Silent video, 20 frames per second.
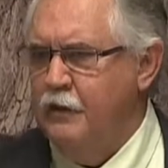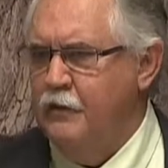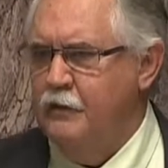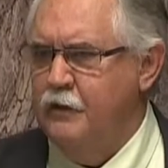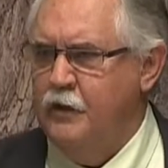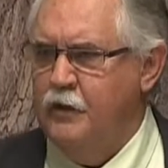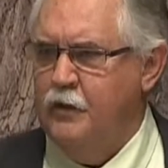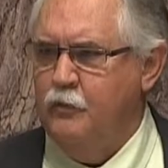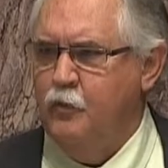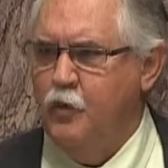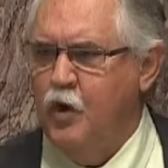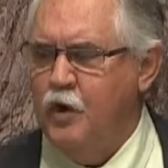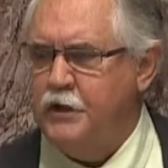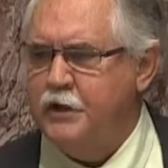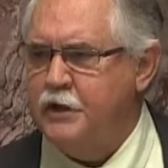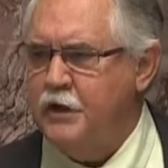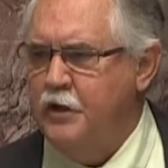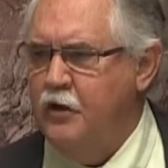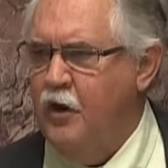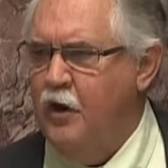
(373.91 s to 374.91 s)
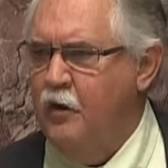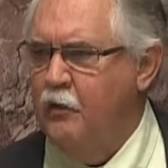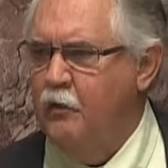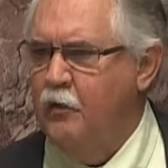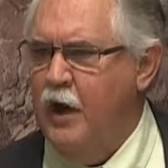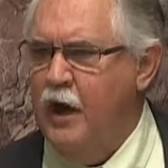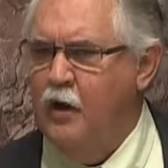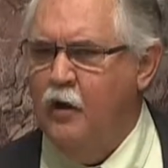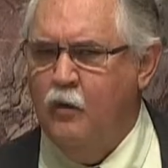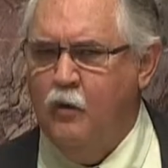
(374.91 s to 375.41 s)
that worked in our
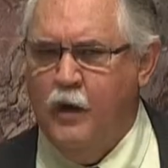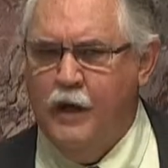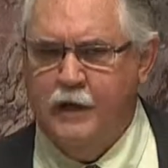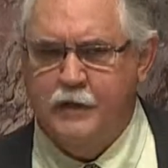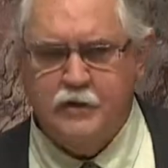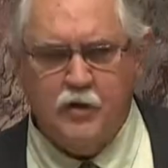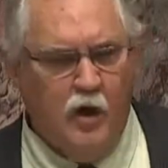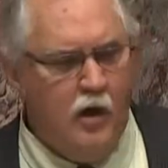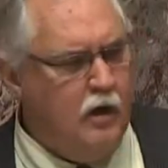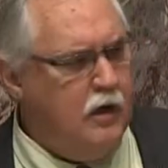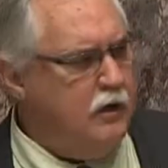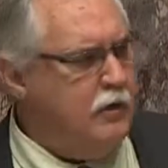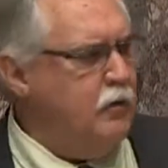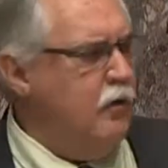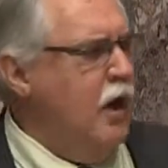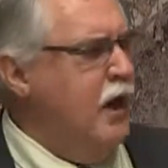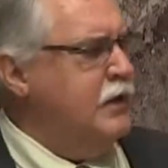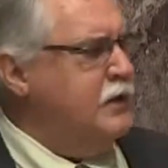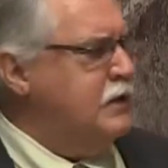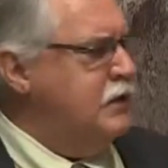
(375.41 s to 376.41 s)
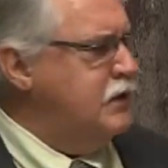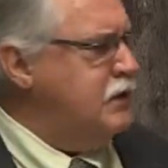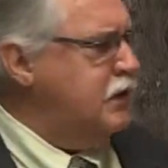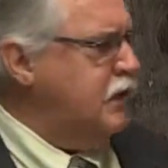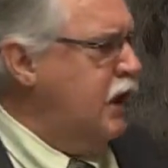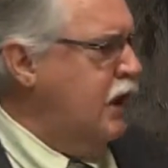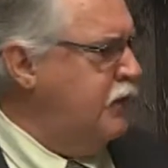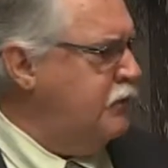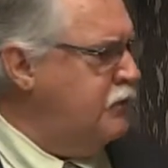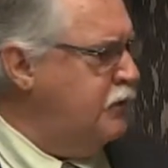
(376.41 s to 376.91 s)
railways all across this
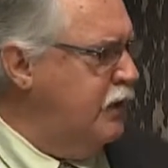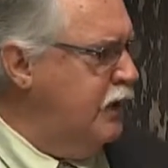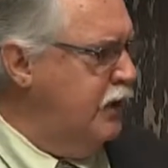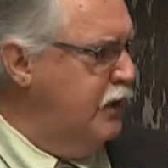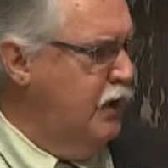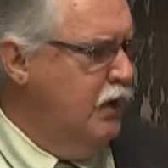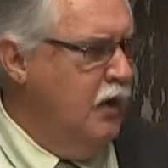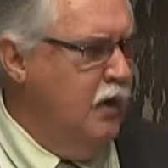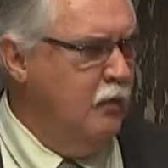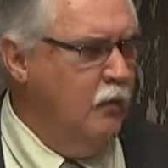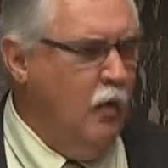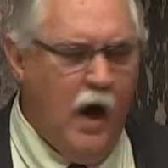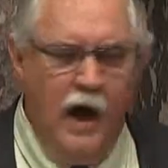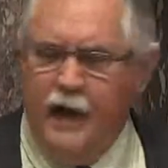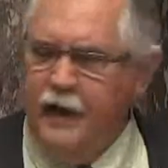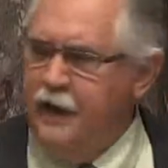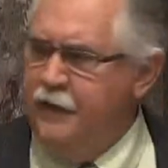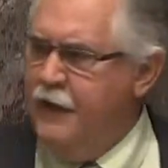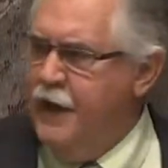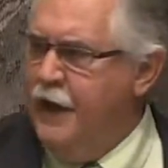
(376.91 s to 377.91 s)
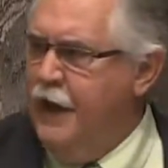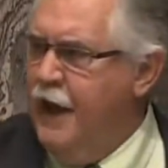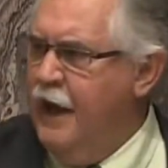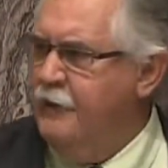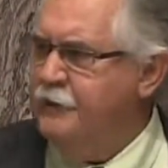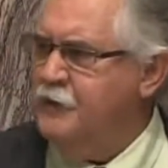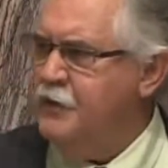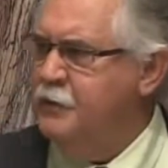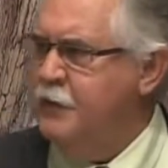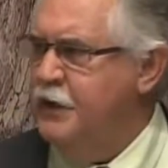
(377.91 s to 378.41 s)
country. Why do they
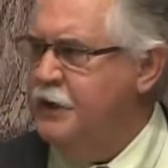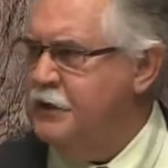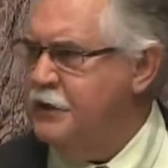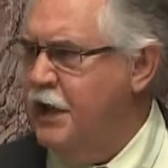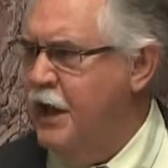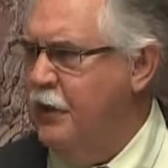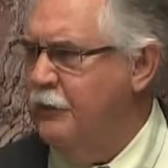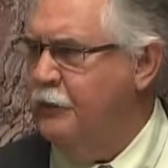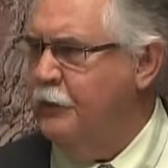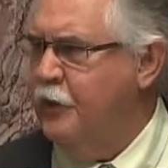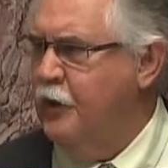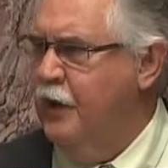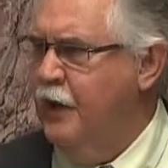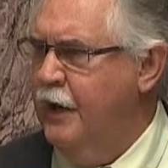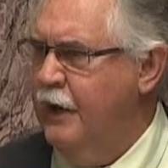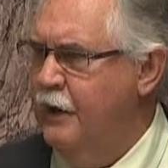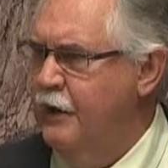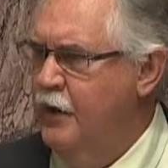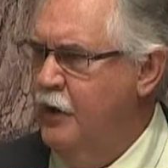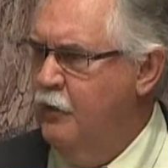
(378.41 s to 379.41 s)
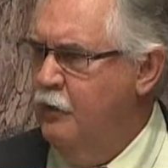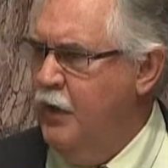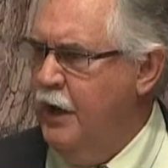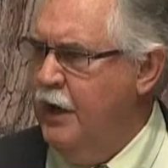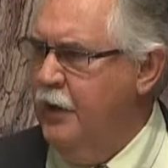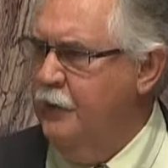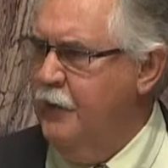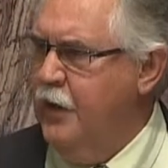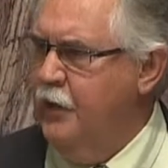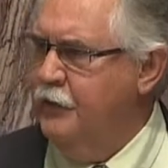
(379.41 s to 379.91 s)
have to be temporary? What
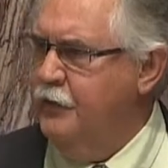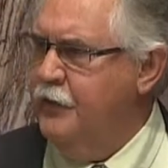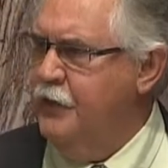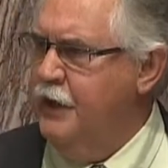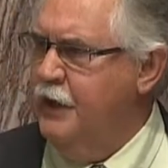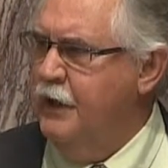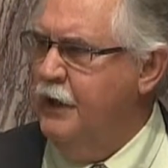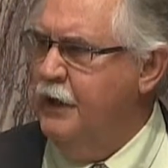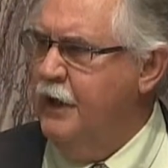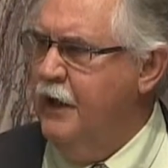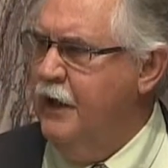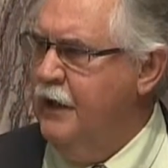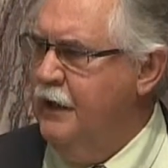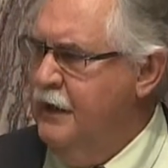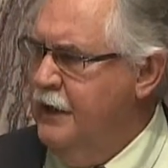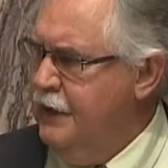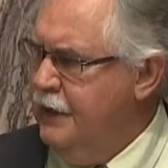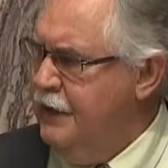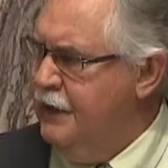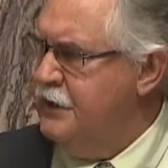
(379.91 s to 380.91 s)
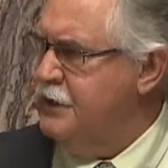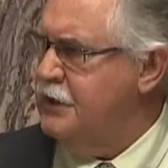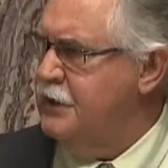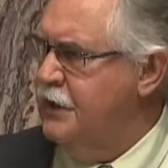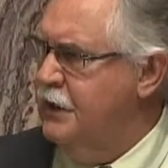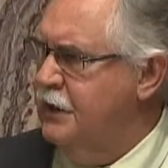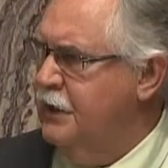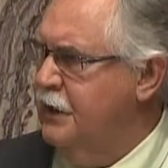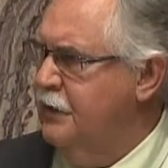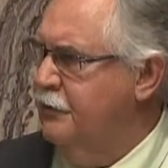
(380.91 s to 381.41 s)
about the East
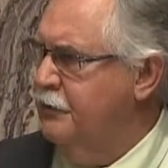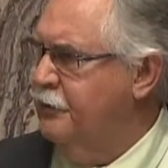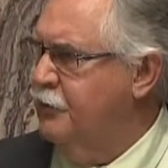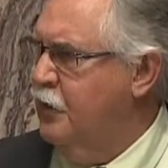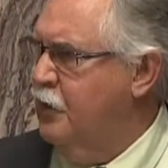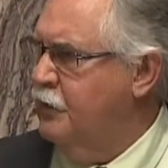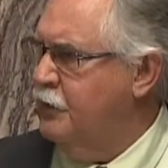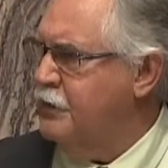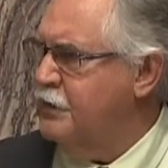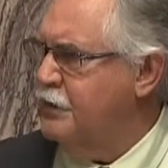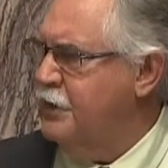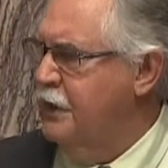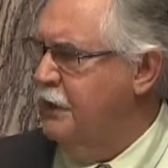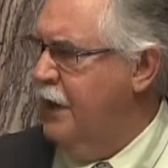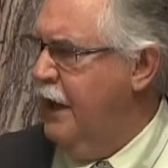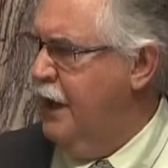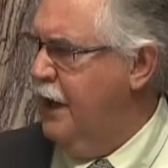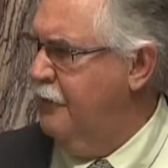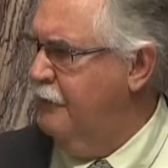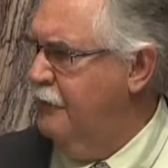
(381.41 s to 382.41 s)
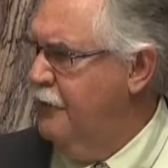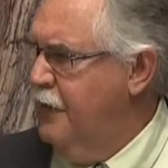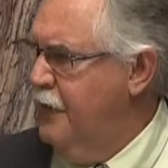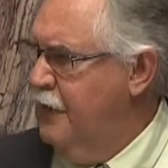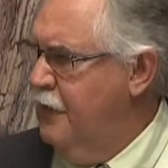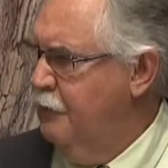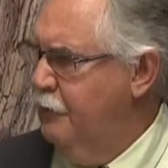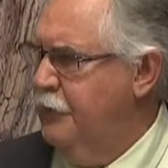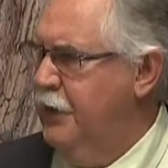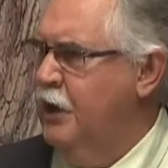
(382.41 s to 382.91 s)
Indian folks that have
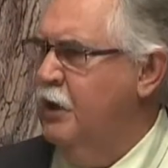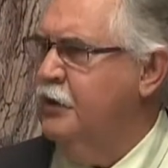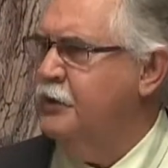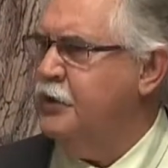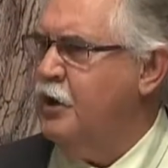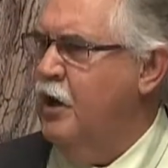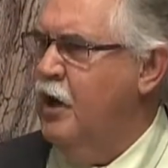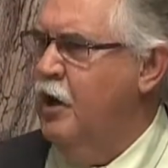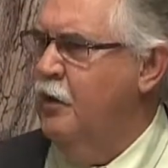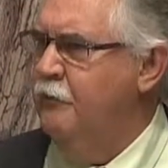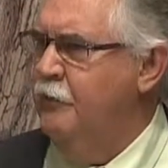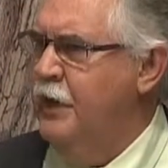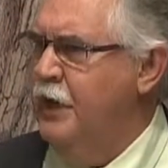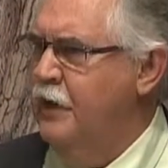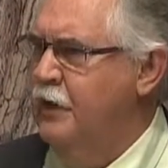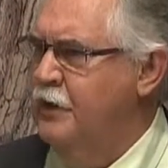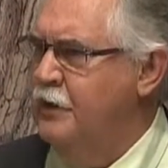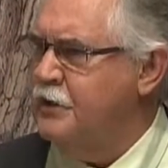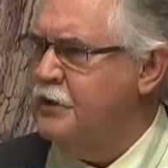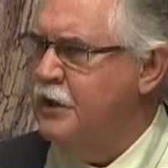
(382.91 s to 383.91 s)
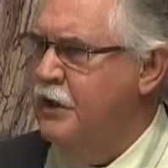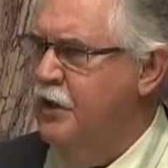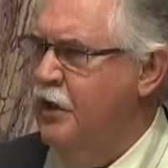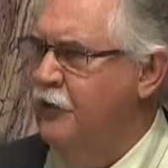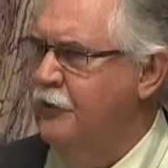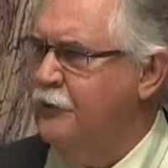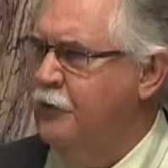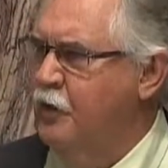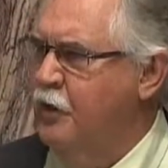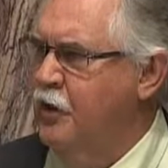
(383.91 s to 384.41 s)
built our mills and our
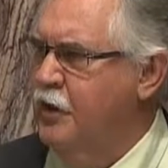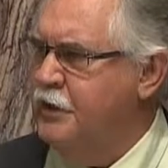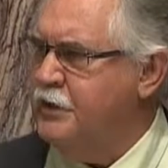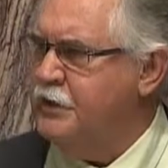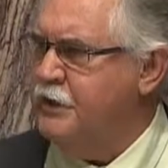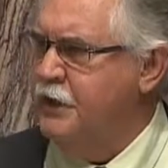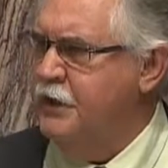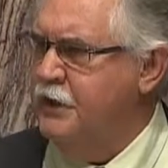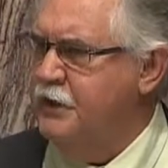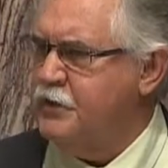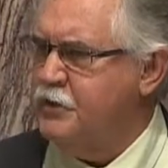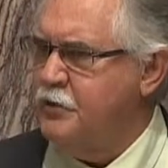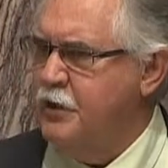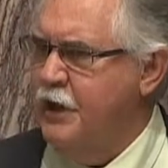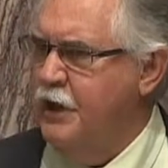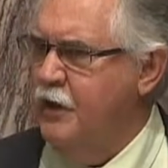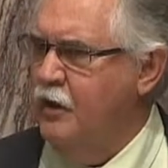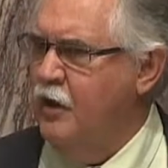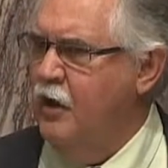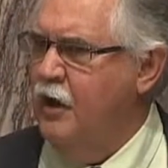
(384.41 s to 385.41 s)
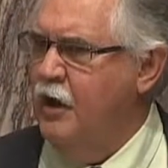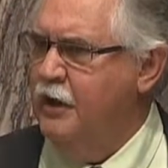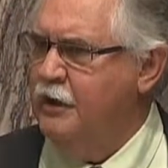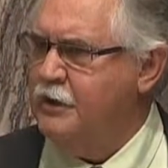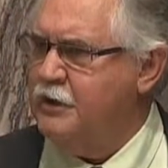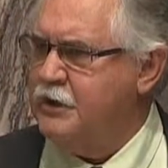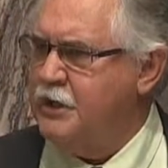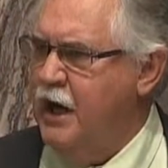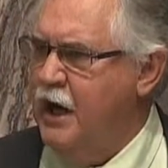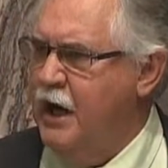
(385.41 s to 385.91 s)
forest industry
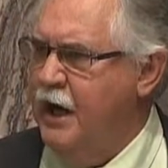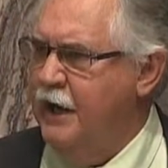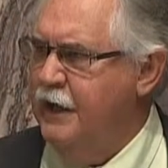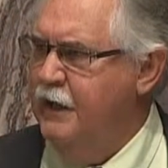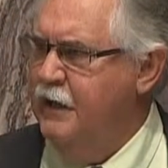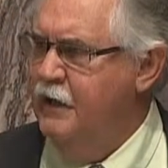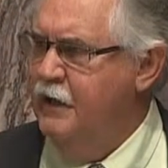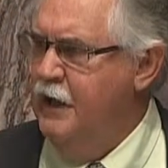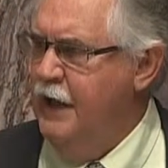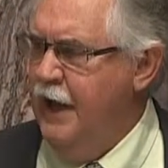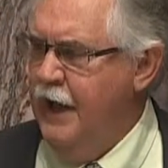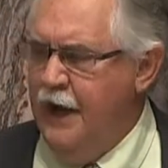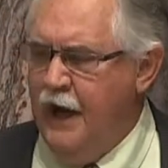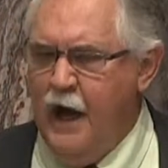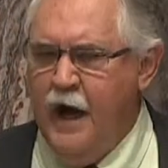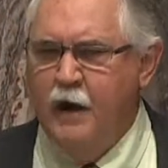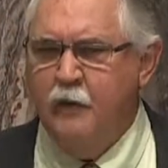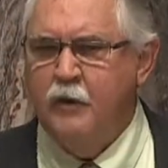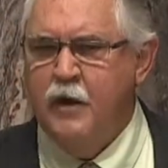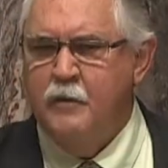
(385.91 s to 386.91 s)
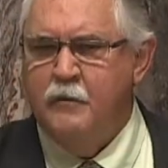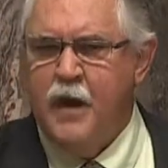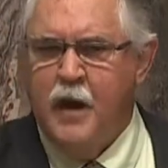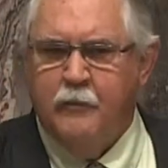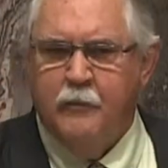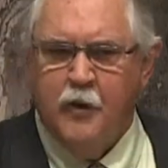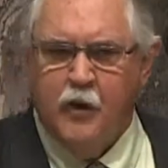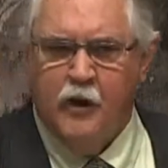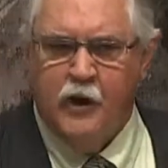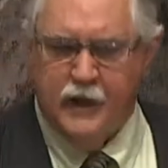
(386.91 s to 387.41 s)
alongside? And I
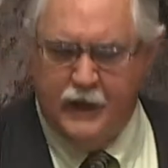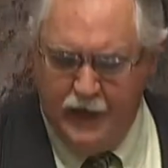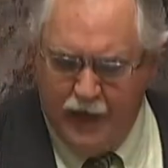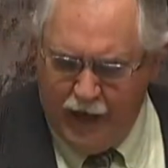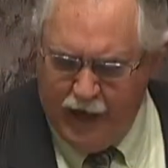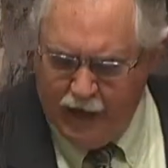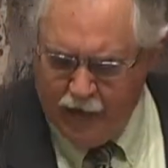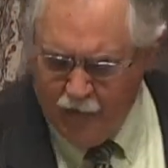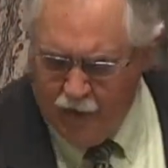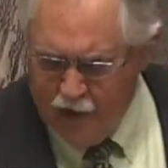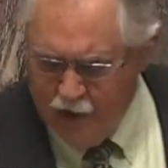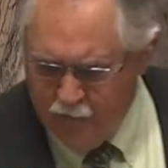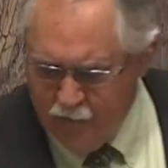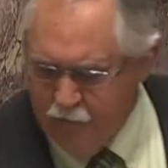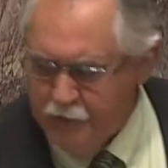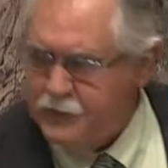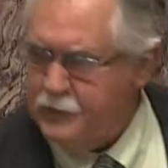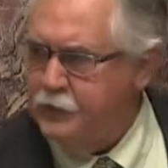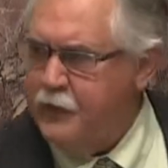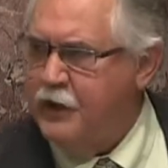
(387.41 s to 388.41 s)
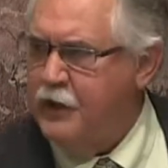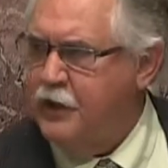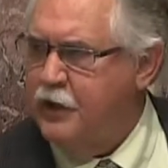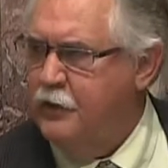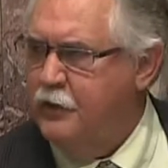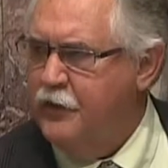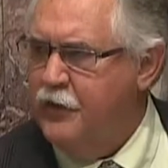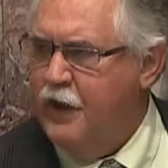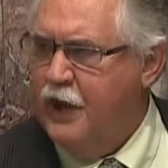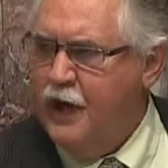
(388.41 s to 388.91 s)
remember a day, Honorable
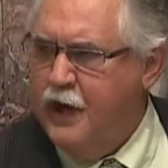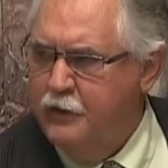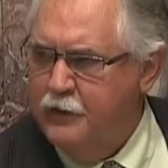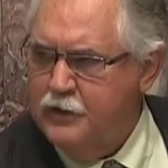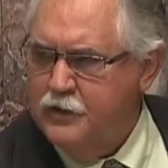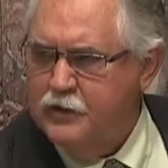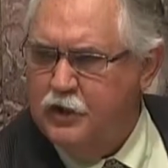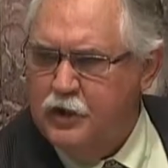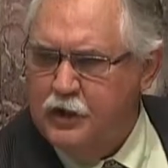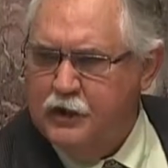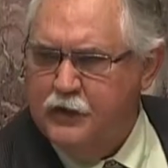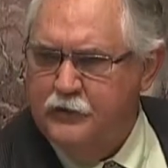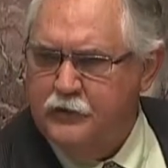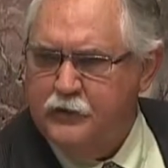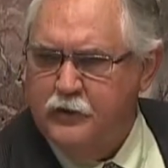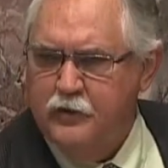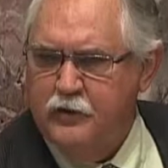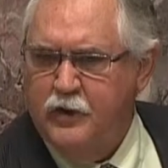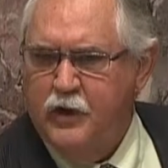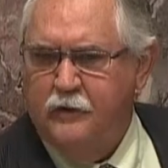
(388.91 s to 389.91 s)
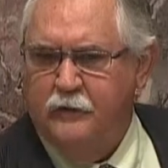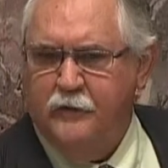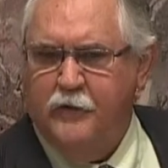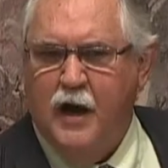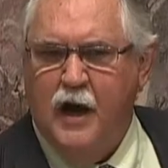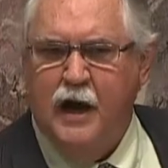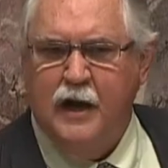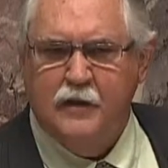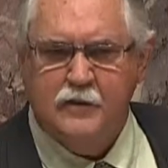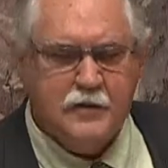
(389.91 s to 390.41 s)
Speaker, that I was looking through the
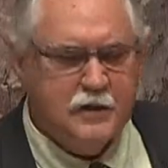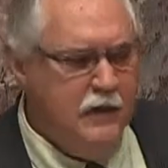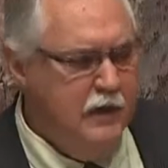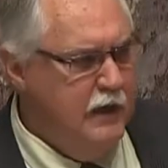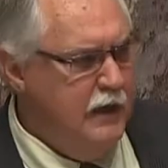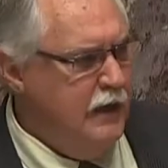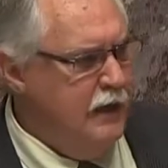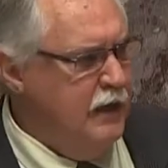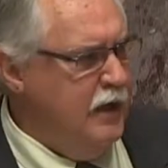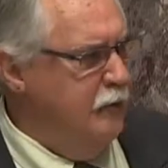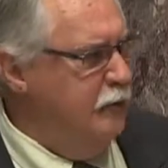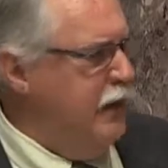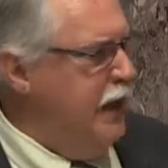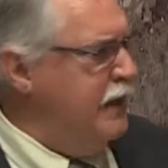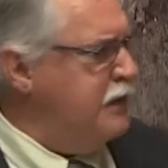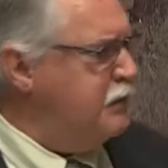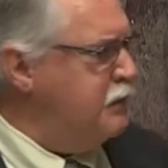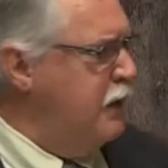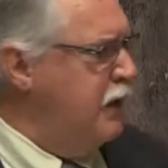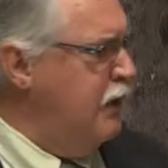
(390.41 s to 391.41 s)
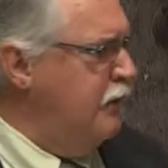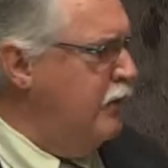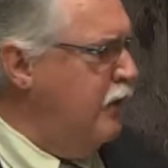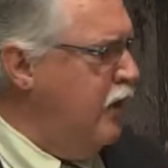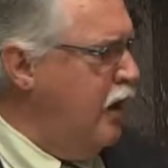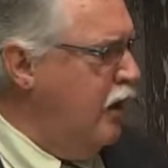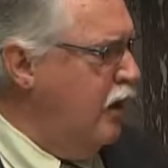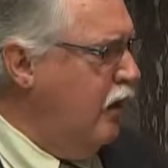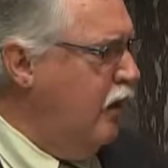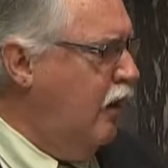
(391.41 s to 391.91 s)
files in the basement of
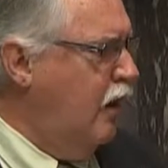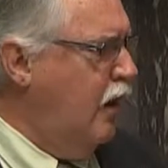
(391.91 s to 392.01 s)
our